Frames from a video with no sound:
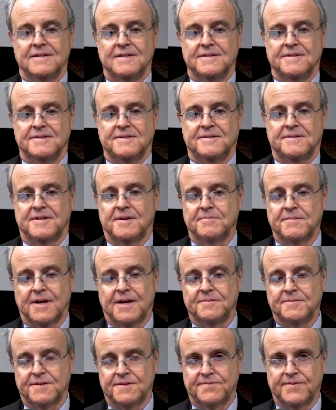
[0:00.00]

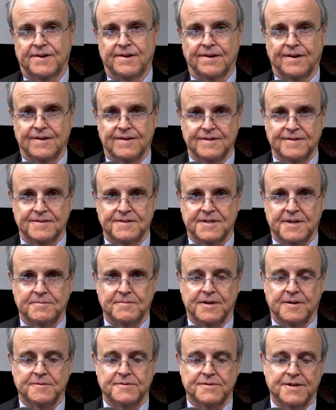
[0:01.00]
Sometimes it's very clear,
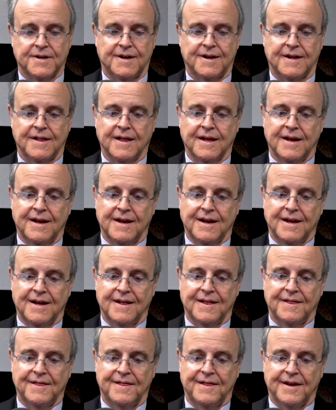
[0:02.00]
sometimes not.
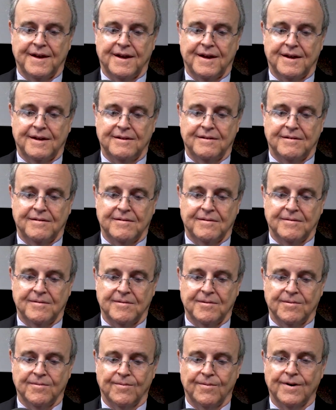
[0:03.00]
Then
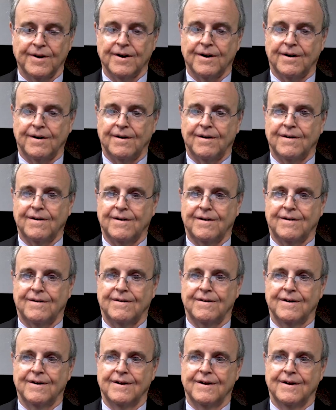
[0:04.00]
what
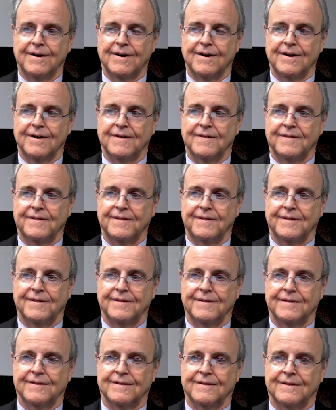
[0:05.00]
are
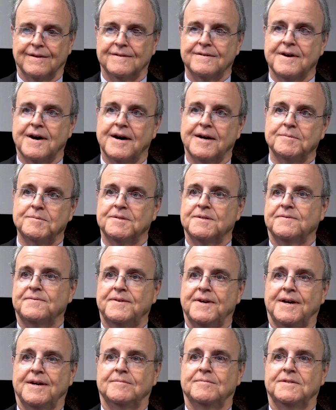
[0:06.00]
the types of
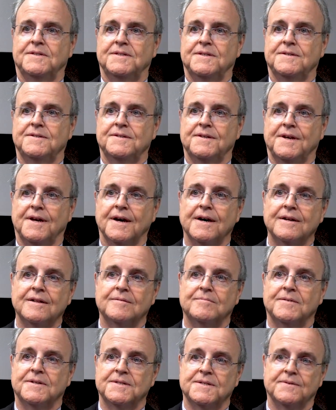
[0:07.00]
damages, the
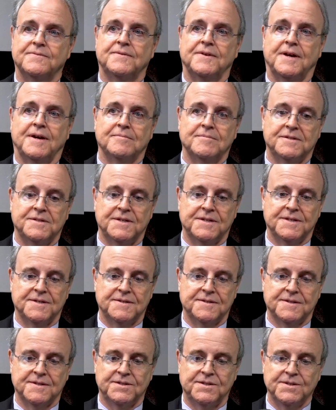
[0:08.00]
elements of
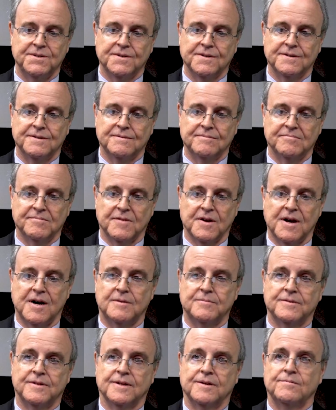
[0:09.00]
damages that you can
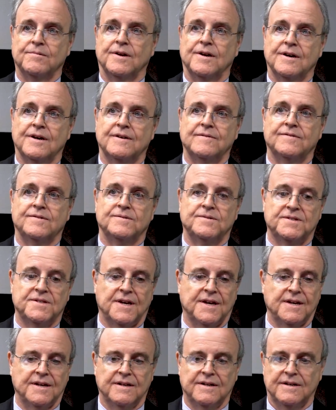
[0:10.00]
commonly recover,
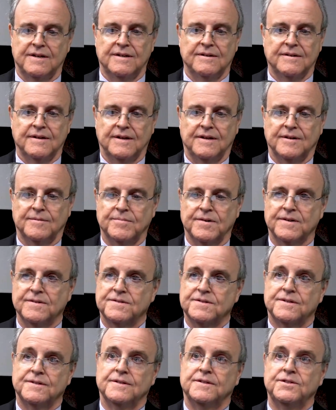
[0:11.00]
say in a
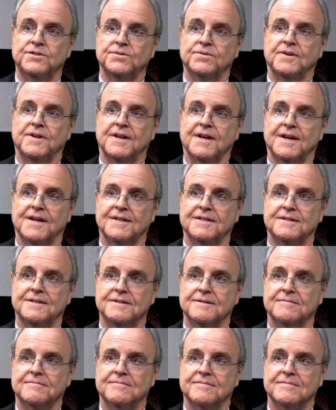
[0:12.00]
personal injury case?